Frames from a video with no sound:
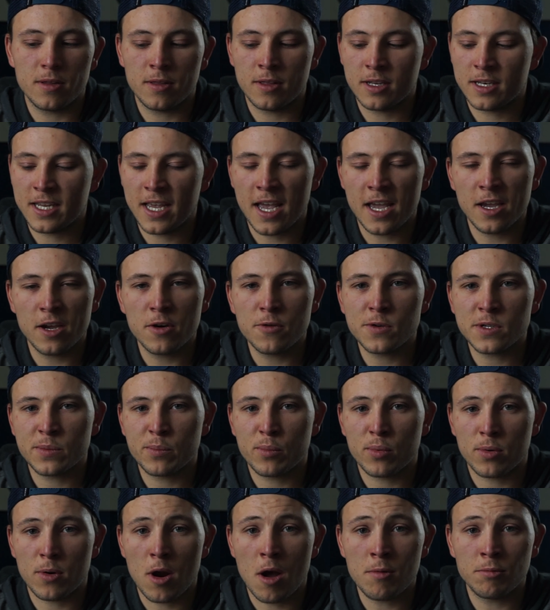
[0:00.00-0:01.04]
the Tango is
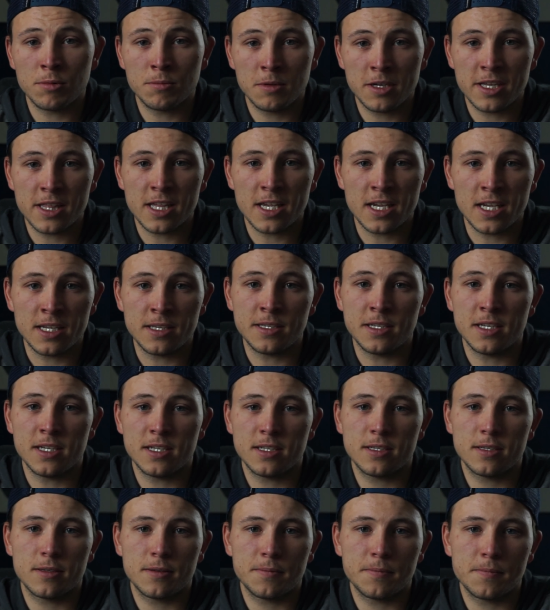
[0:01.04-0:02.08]
probably the
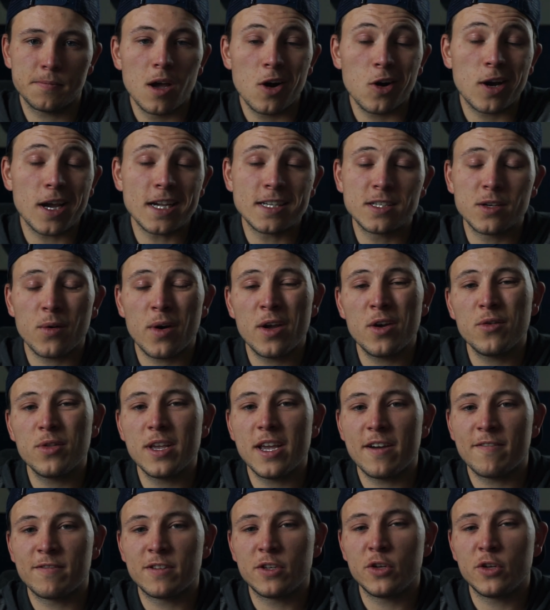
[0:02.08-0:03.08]
easiest. Okay, so I only have